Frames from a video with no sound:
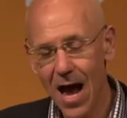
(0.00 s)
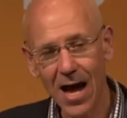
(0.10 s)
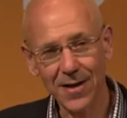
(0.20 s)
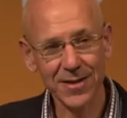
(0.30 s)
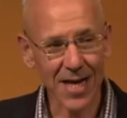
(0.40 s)

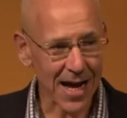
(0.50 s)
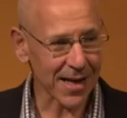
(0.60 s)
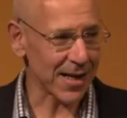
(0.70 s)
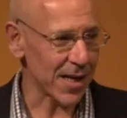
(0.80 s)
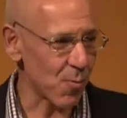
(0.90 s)
and
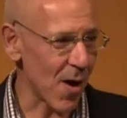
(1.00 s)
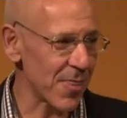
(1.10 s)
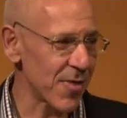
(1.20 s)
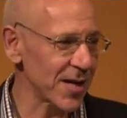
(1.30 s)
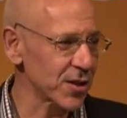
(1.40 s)
sadly, when
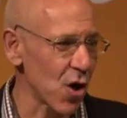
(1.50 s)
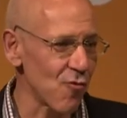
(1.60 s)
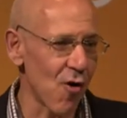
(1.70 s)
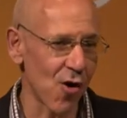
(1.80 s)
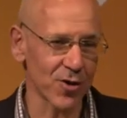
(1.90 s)
things go
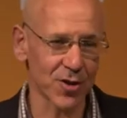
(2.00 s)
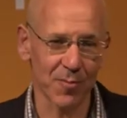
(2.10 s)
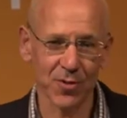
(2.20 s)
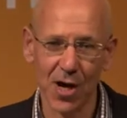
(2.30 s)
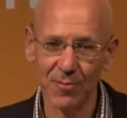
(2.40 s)
wrong
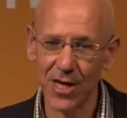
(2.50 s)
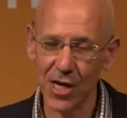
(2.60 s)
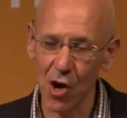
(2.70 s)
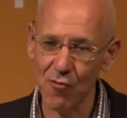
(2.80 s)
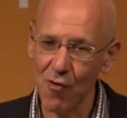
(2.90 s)
sometimes, they
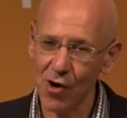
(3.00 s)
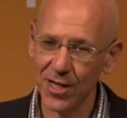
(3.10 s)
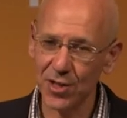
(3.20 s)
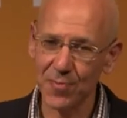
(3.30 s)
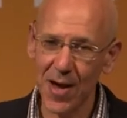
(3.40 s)
go wrong
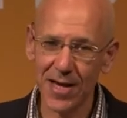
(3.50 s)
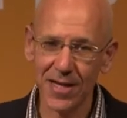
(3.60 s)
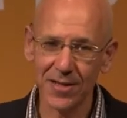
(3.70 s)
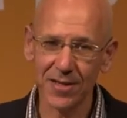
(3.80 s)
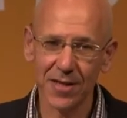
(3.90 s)
in
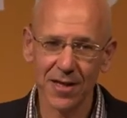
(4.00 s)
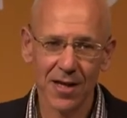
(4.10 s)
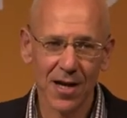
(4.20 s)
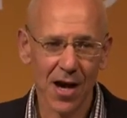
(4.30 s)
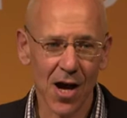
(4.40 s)
spades.
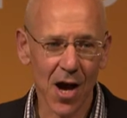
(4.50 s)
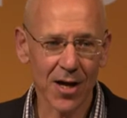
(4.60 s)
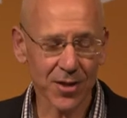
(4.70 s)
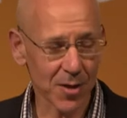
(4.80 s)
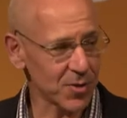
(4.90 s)
Uh,
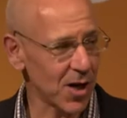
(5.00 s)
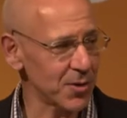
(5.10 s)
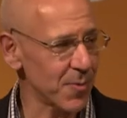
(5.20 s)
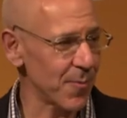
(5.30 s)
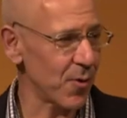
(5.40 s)
and sometimes
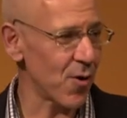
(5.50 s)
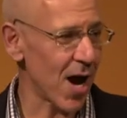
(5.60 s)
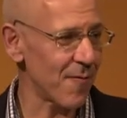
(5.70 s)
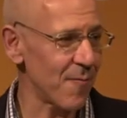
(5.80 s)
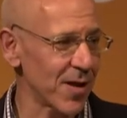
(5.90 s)
people who
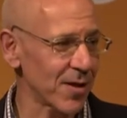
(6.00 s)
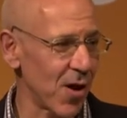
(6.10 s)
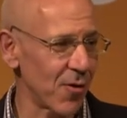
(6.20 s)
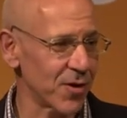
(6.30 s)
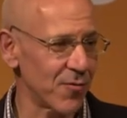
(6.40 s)
have mental
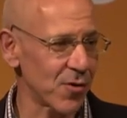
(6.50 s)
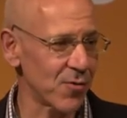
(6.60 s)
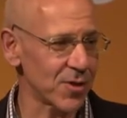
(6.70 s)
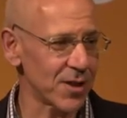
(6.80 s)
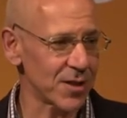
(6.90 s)
health
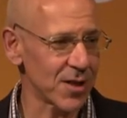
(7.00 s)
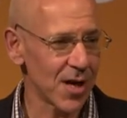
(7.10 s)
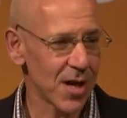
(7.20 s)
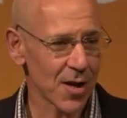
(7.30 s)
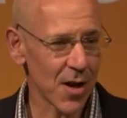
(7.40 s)
difficulties,
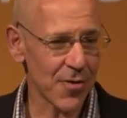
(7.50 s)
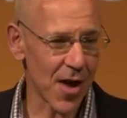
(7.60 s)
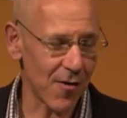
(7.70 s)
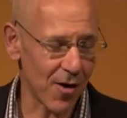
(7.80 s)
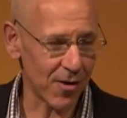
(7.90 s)

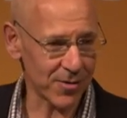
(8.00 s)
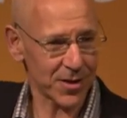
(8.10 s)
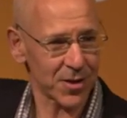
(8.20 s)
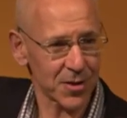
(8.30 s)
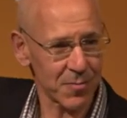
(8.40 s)
there are
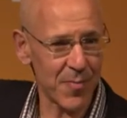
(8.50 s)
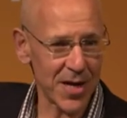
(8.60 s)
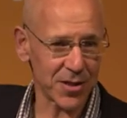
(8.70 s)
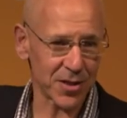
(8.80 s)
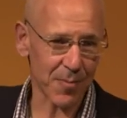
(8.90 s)
there's just some
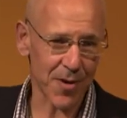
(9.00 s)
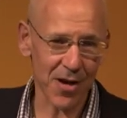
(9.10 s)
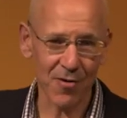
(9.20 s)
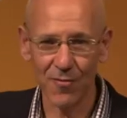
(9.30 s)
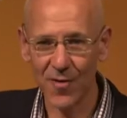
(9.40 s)
pictures up
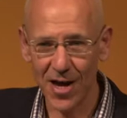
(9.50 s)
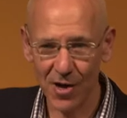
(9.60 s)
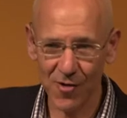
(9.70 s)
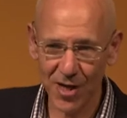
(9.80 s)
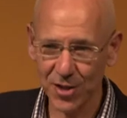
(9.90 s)
here of air
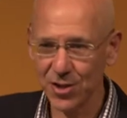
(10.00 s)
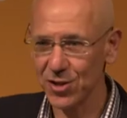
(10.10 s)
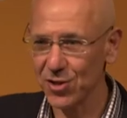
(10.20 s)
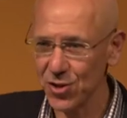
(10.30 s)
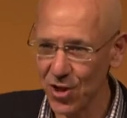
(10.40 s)
crashes
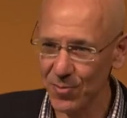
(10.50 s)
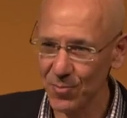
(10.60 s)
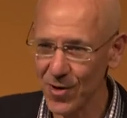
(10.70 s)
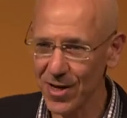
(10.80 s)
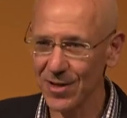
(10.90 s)
and
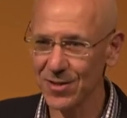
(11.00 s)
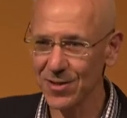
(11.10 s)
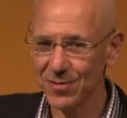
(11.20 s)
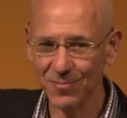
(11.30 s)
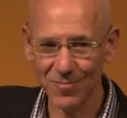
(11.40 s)
Germanwings
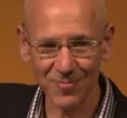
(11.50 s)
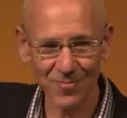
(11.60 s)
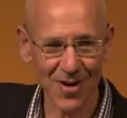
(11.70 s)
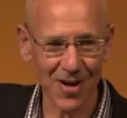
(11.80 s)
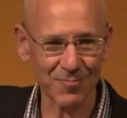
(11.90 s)
and
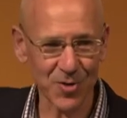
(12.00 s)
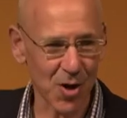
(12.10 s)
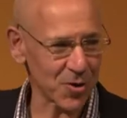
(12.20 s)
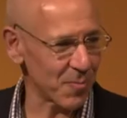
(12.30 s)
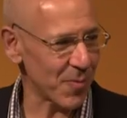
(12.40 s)
um,
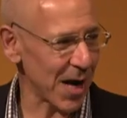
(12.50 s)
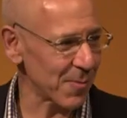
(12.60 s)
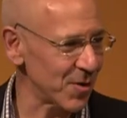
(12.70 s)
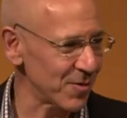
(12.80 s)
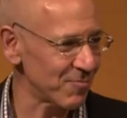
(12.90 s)
Sergeant
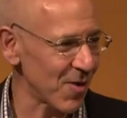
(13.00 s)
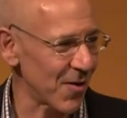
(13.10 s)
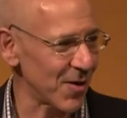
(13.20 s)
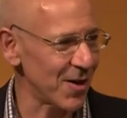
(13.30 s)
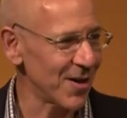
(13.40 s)
Blackman and other